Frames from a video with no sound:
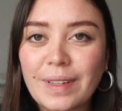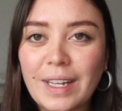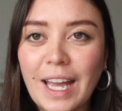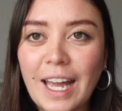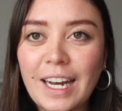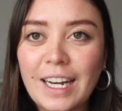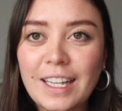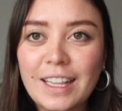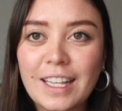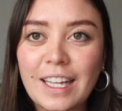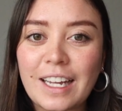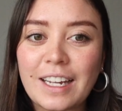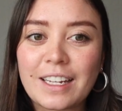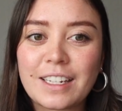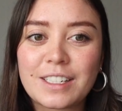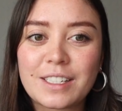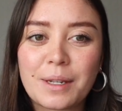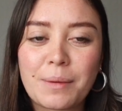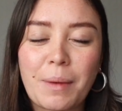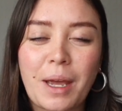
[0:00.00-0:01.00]

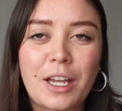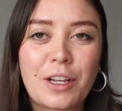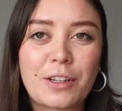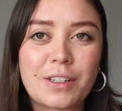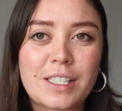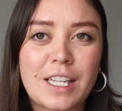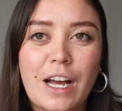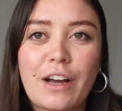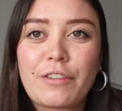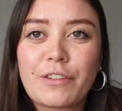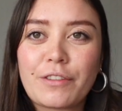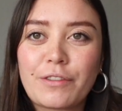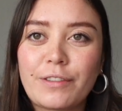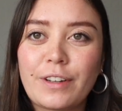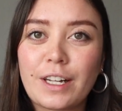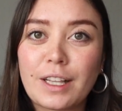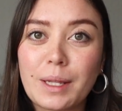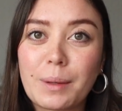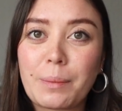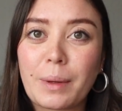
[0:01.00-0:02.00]
anything to make yourself
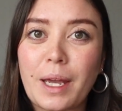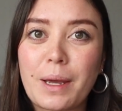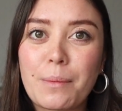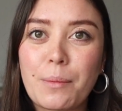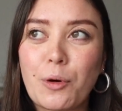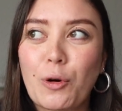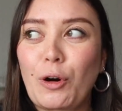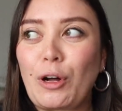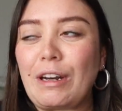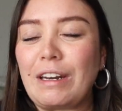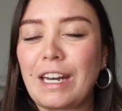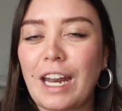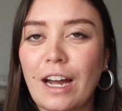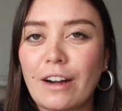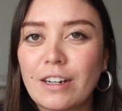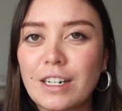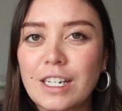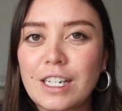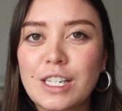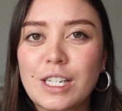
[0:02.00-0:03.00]
feel a bit more
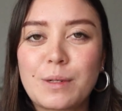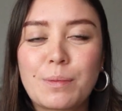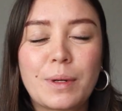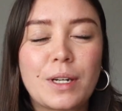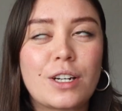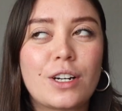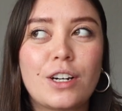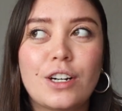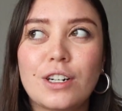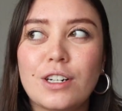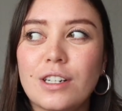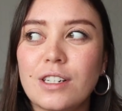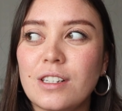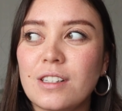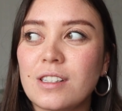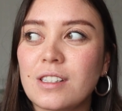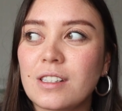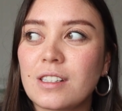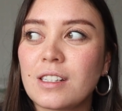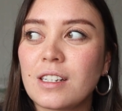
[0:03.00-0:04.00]
nourished,
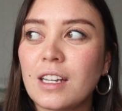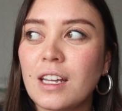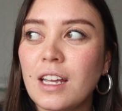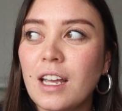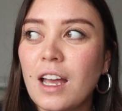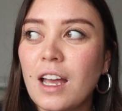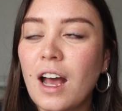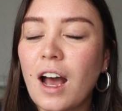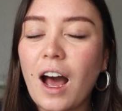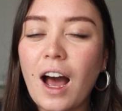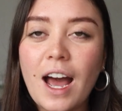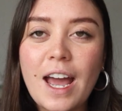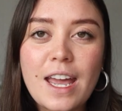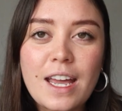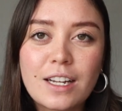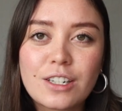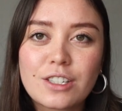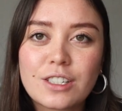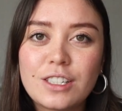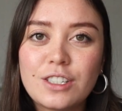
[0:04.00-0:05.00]
because
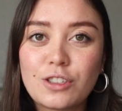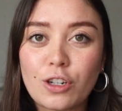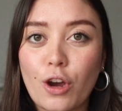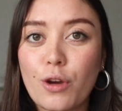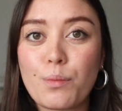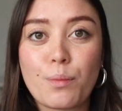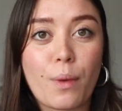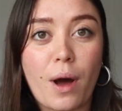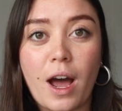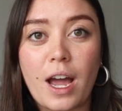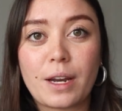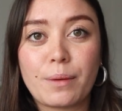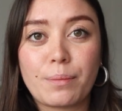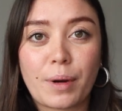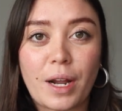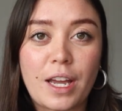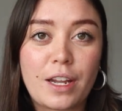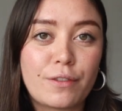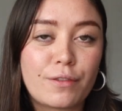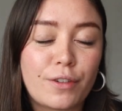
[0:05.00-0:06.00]
I actually don't mind
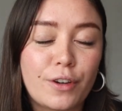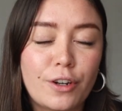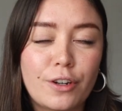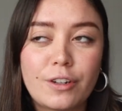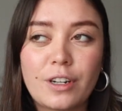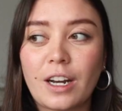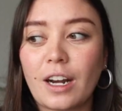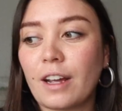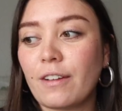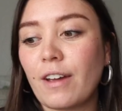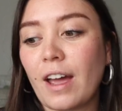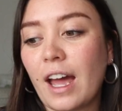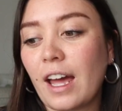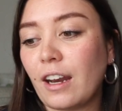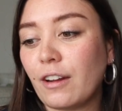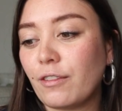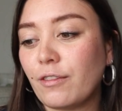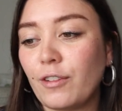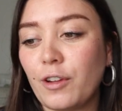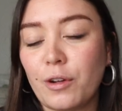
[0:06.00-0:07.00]
plain food, and I've
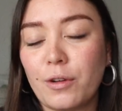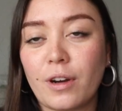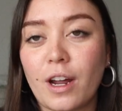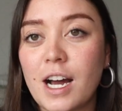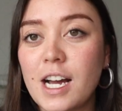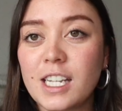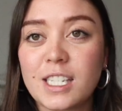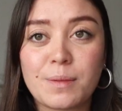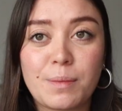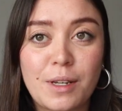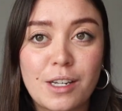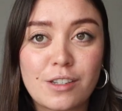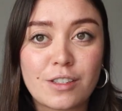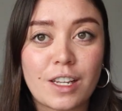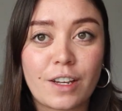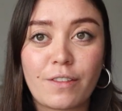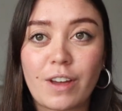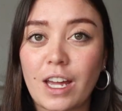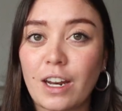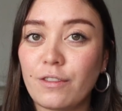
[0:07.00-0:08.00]
had a few nice meals,
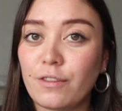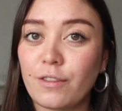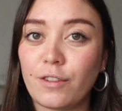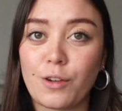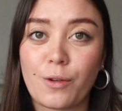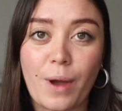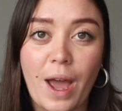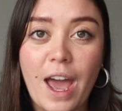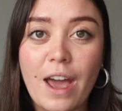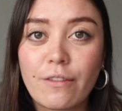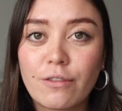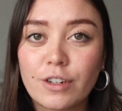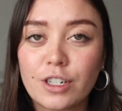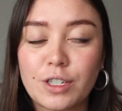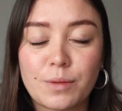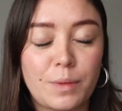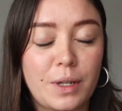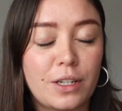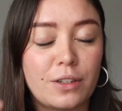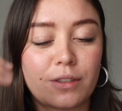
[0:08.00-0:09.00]
I've had a few
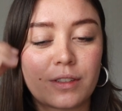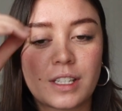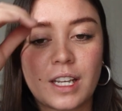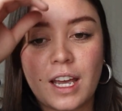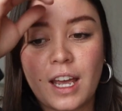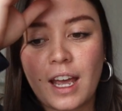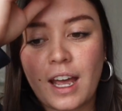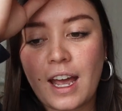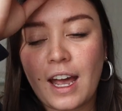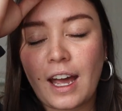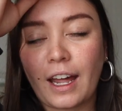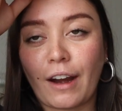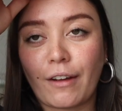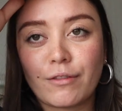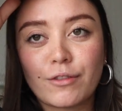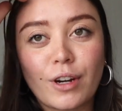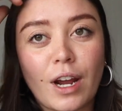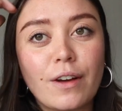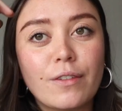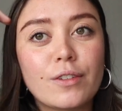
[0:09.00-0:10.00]
average meals, and I've
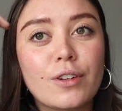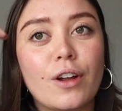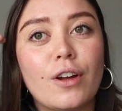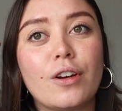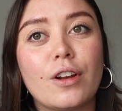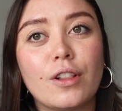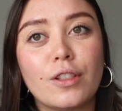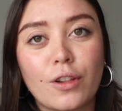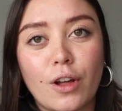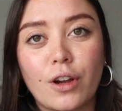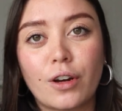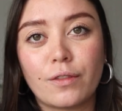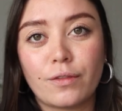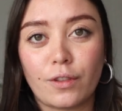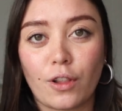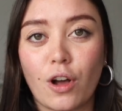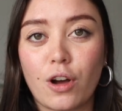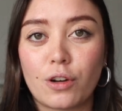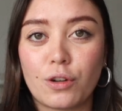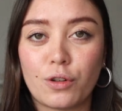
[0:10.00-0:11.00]
traveled on a lot of
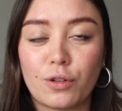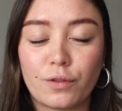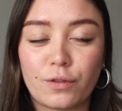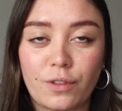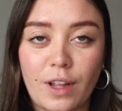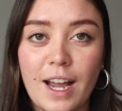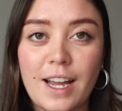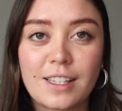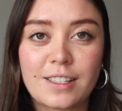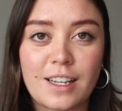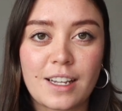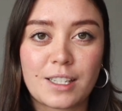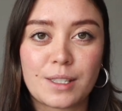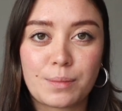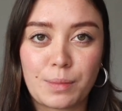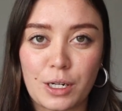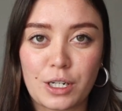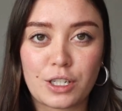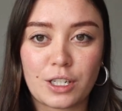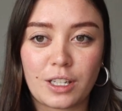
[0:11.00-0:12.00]
long haul flights,
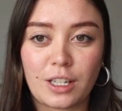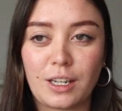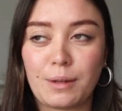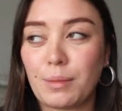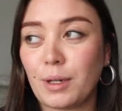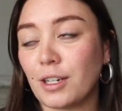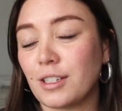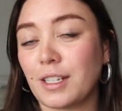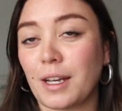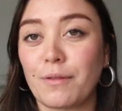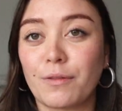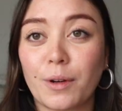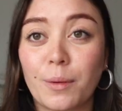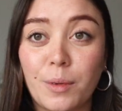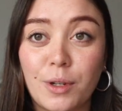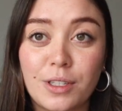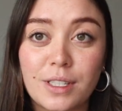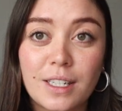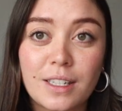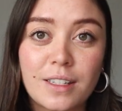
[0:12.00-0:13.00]
especially because I'm from
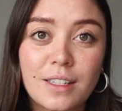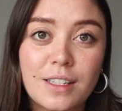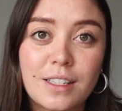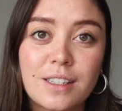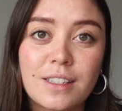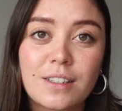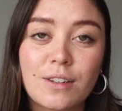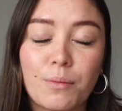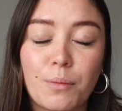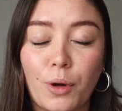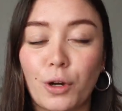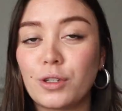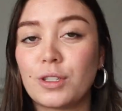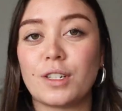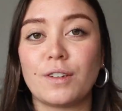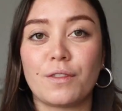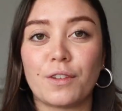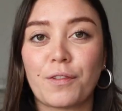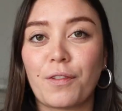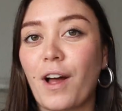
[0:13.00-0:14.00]
New Zealand. Most
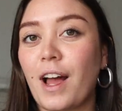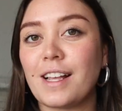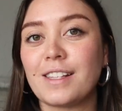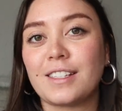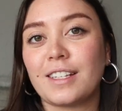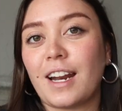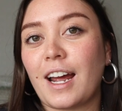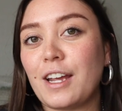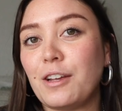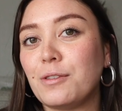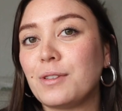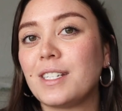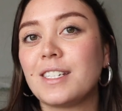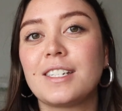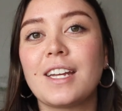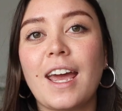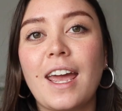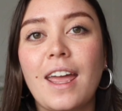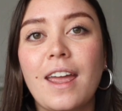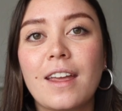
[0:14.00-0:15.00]
of the flights that I used to
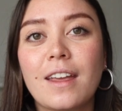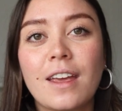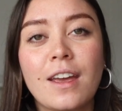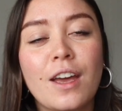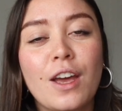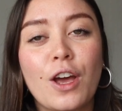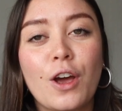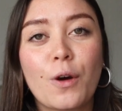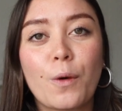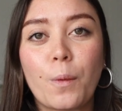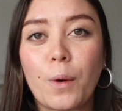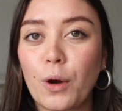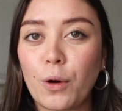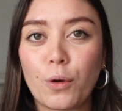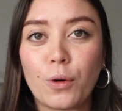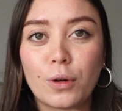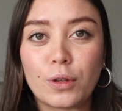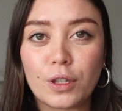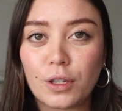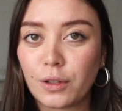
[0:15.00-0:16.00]
take were
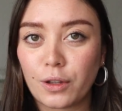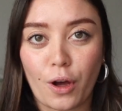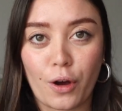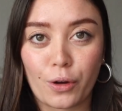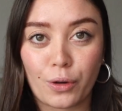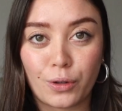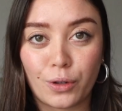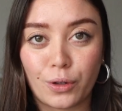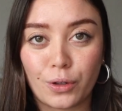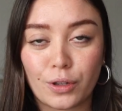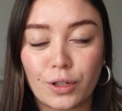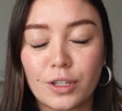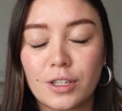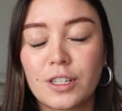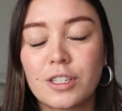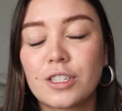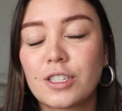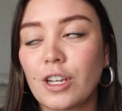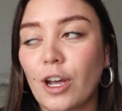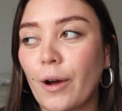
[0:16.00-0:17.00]
all long haul.
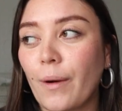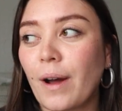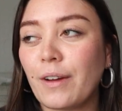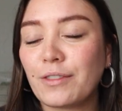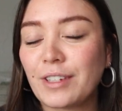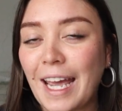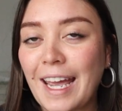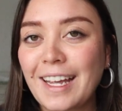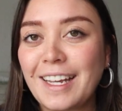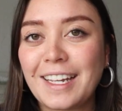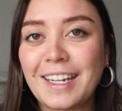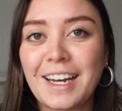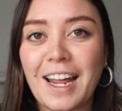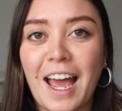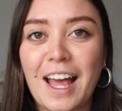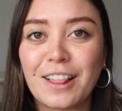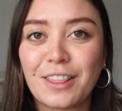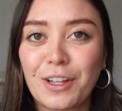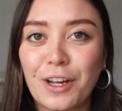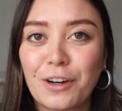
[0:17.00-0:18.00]
So I've taken
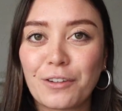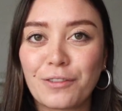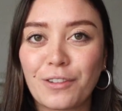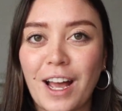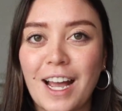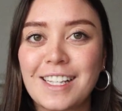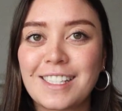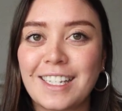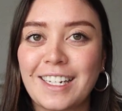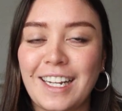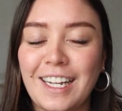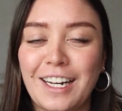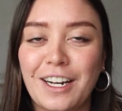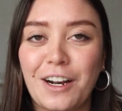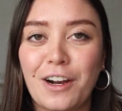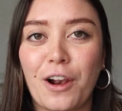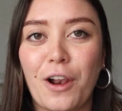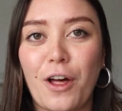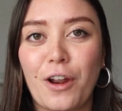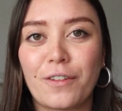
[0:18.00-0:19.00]
a lot of flights and eaten
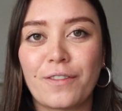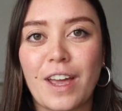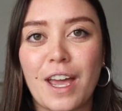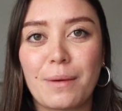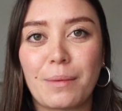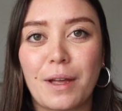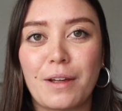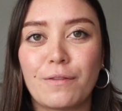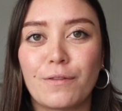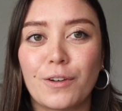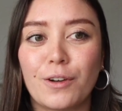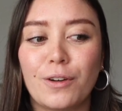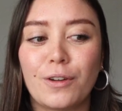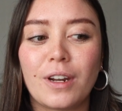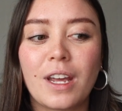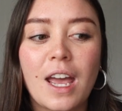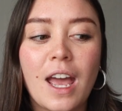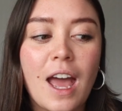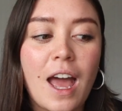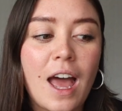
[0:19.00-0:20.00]
a lot of airplane
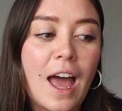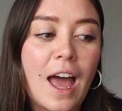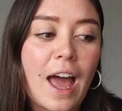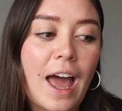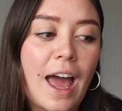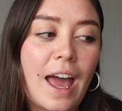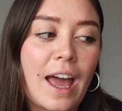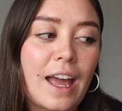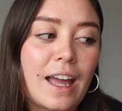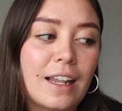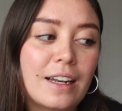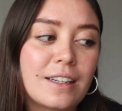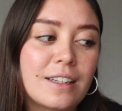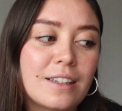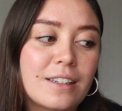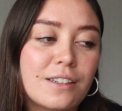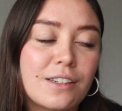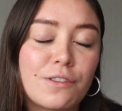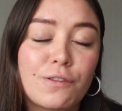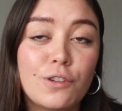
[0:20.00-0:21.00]
food,
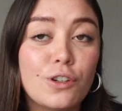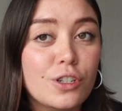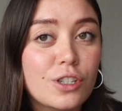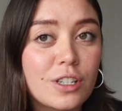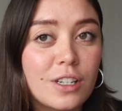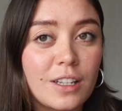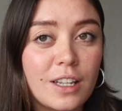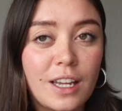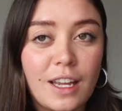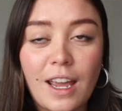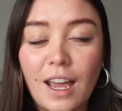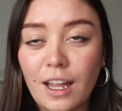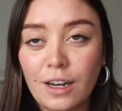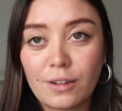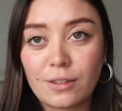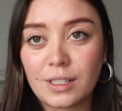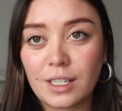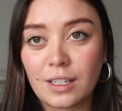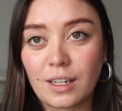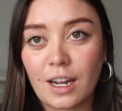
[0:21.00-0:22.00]
and fortunately Air
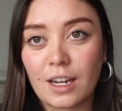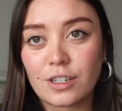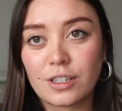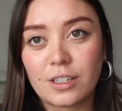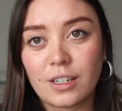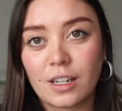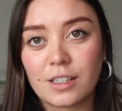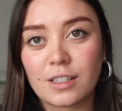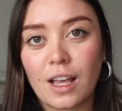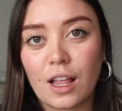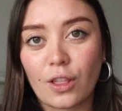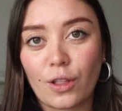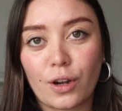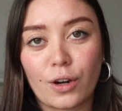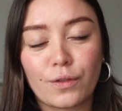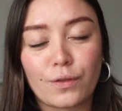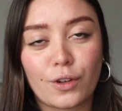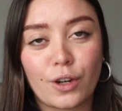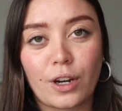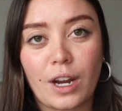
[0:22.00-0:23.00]
New Zealand actually does a lot
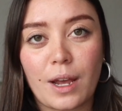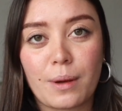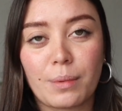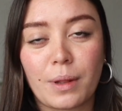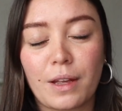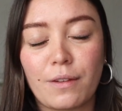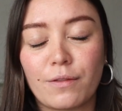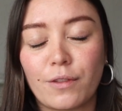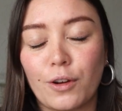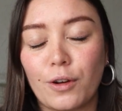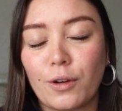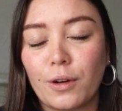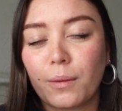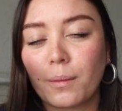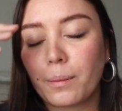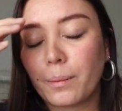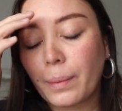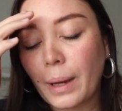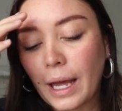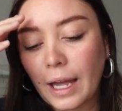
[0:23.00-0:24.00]
of good airplane food.
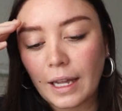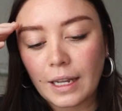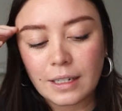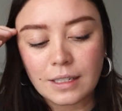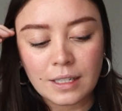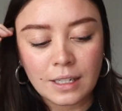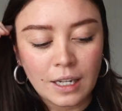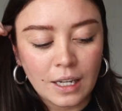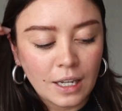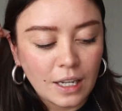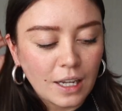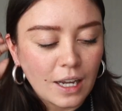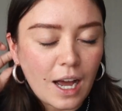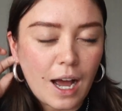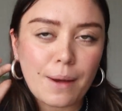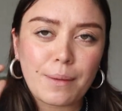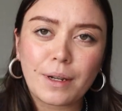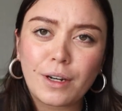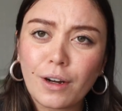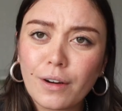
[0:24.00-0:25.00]
But
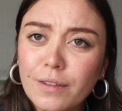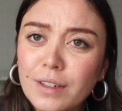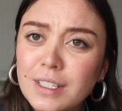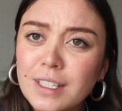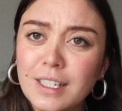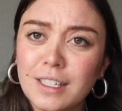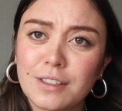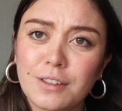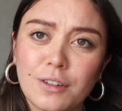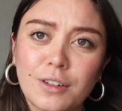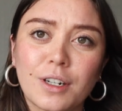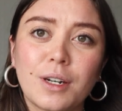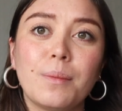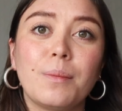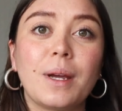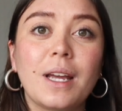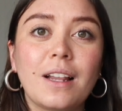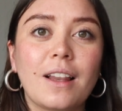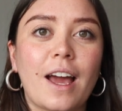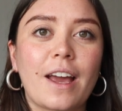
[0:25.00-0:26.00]
I mean, obviously it's not going to
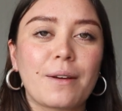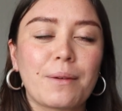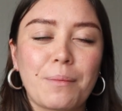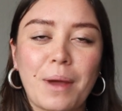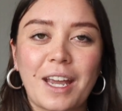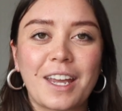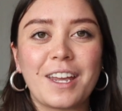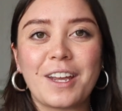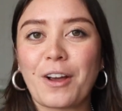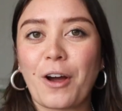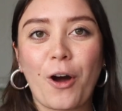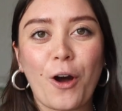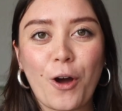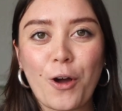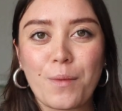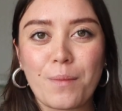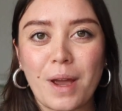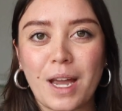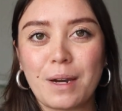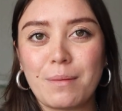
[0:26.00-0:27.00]
be like making a
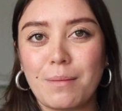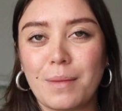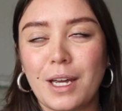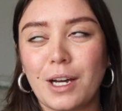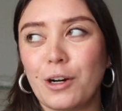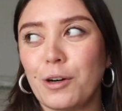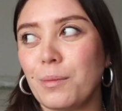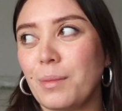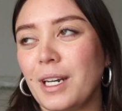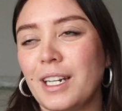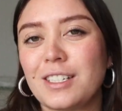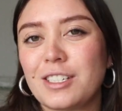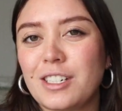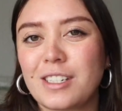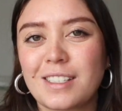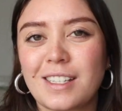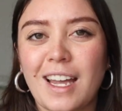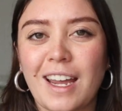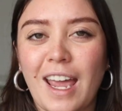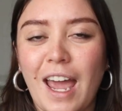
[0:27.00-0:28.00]
homemade meal, but it's
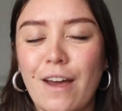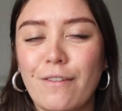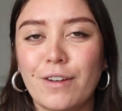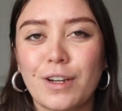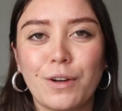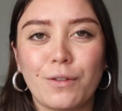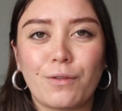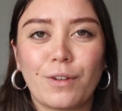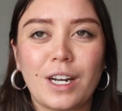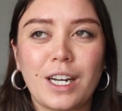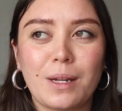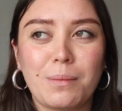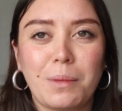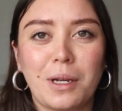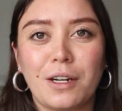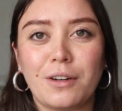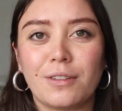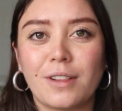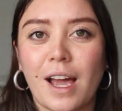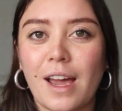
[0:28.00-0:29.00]
just like having a ready
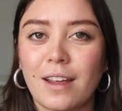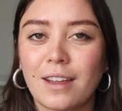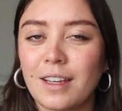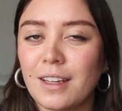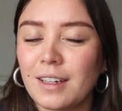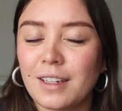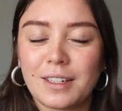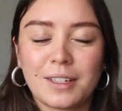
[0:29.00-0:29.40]
meal. Like,